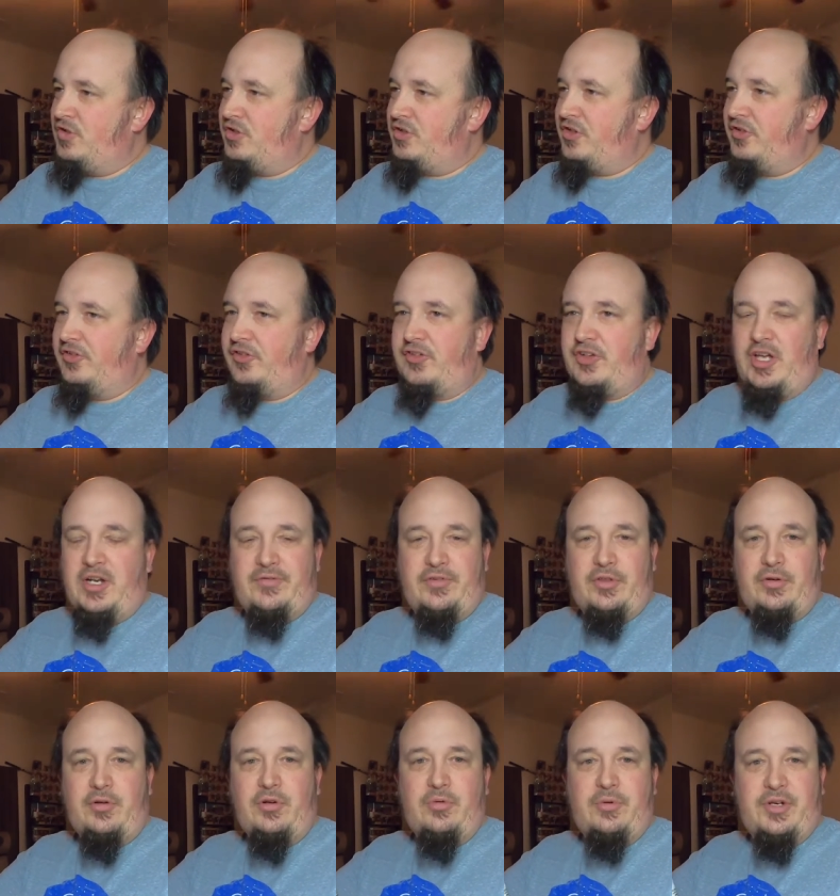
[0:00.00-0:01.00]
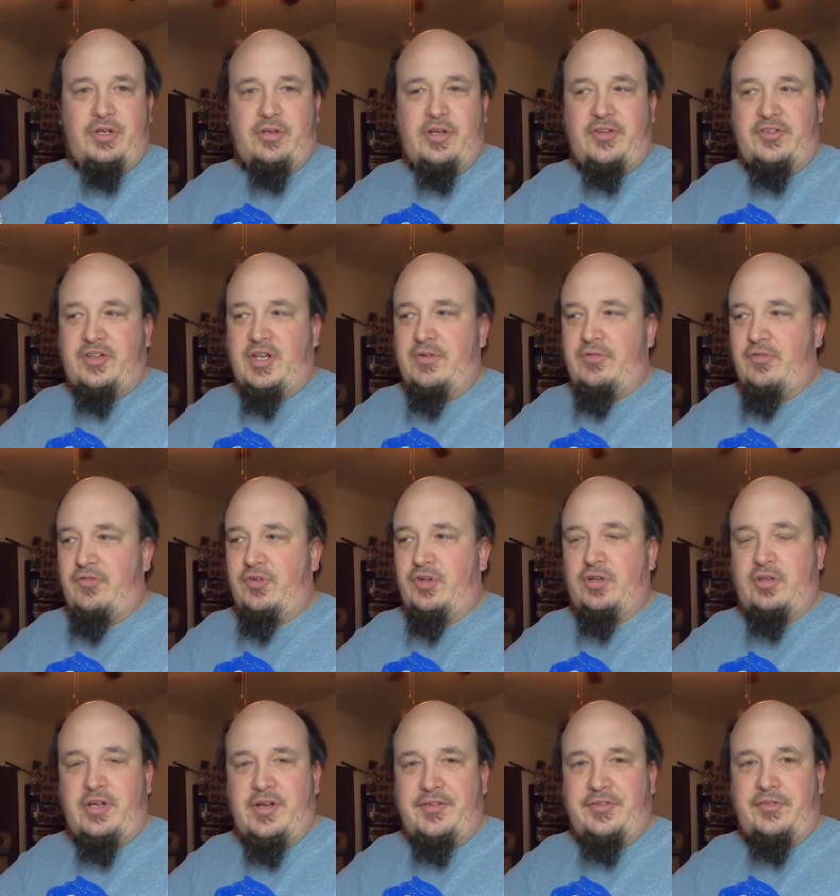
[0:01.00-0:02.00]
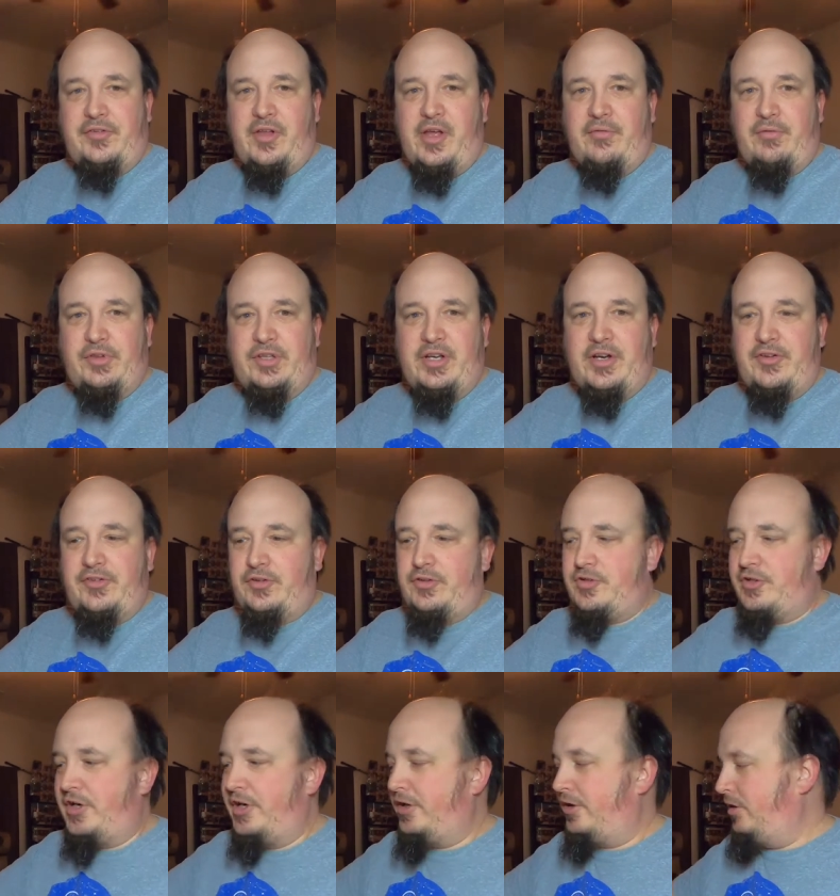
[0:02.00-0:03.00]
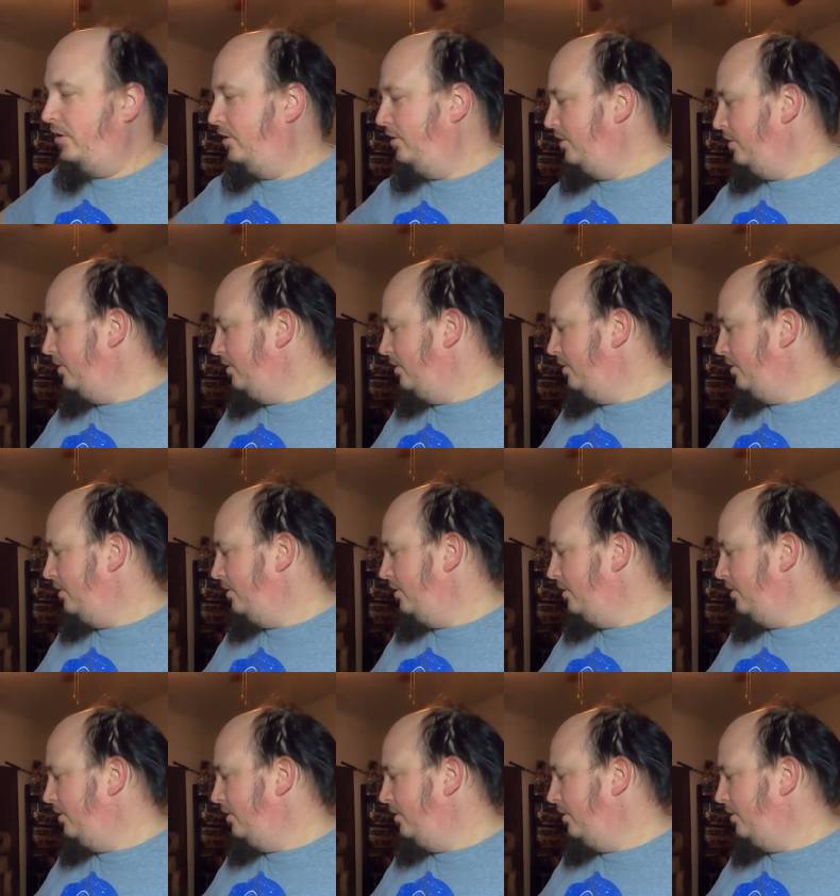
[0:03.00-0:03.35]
Just because it's kind of a throwaway class, kind of a fun class to have with guys at track.